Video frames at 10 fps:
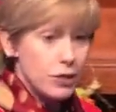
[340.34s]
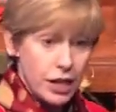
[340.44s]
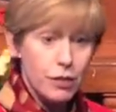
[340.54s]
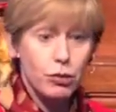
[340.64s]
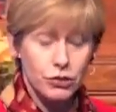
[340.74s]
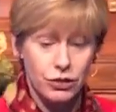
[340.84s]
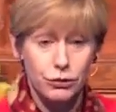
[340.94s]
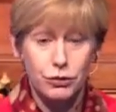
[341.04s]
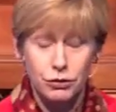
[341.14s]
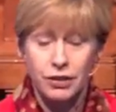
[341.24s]
was able to
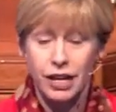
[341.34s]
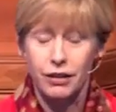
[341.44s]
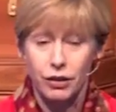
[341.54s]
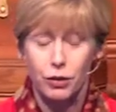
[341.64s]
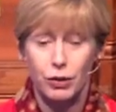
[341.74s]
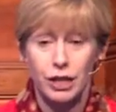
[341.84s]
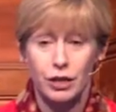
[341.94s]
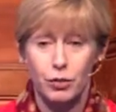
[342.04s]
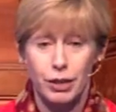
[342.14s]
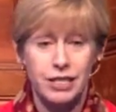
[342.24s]
do that on a
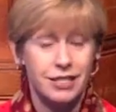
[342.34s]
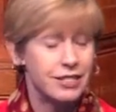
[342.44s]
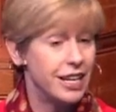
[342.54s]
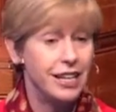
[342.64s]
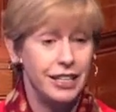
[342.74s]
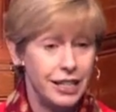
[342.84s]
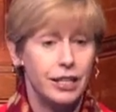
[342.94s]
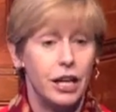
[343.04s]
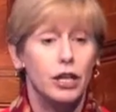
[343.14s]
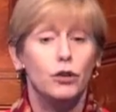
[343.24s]
regular basis, and
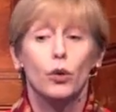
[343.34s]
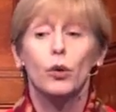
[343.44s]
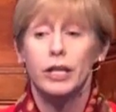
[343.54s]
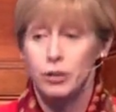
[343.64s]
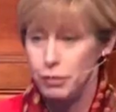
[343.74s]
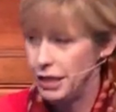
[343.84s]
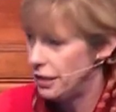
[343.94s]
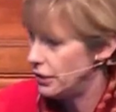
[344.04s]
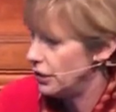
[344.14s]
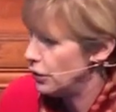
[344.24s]
it annoyed me
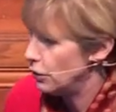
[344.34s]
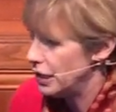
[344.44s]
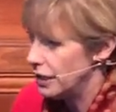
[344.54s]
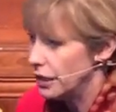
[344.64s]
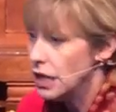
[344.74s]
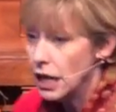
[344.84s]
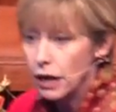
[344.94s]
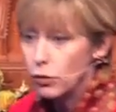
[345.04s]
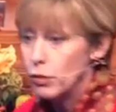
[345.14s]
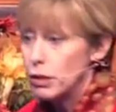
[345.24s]
to no end. I
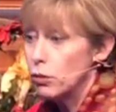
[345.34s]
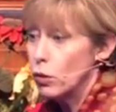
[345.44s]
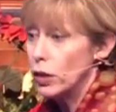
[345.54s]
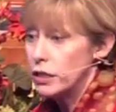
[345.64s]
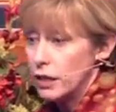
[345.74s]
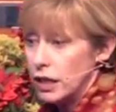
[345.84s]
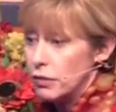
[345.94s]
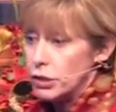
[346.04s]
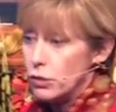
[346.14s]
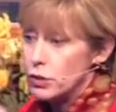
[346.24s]
remember one
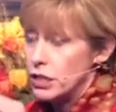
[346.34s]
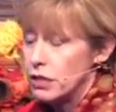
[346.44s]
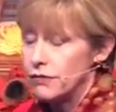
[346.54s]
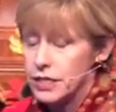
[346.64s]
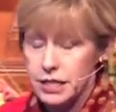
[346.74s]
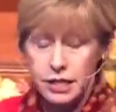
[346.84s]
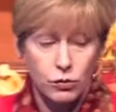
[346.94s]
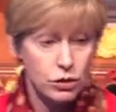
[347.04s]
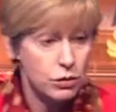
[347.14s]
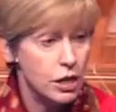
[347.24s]
time she was here visiting
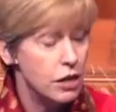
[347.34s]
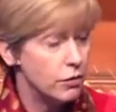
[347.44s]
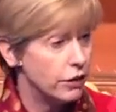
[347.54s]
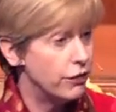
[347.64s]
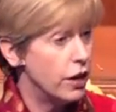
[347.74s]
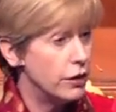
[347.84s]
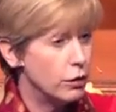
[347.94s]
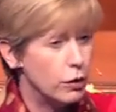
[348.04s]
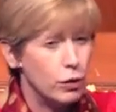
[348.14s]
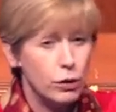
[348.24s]
with my
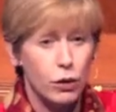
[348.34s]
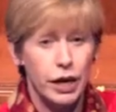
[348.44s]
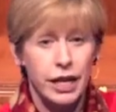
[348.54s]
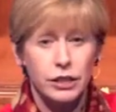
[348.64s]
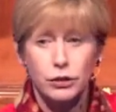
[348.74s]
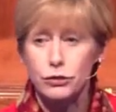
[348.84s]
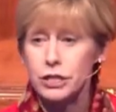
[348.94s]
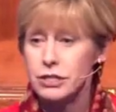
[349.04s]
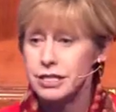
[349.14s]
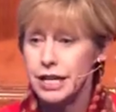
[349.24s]
father, and we were at
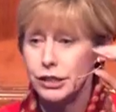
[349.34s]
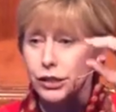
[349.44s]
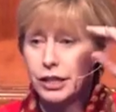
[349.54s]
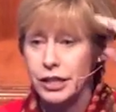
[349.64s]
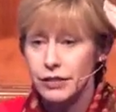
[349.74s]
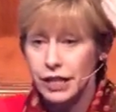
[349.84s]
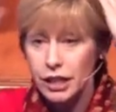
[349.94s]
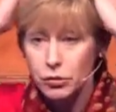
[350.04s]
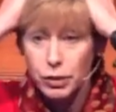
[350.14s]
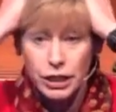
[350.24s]
Union Station, and they
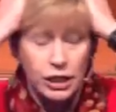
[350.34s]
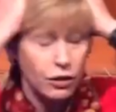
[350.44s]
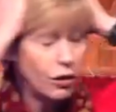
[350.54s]
had been here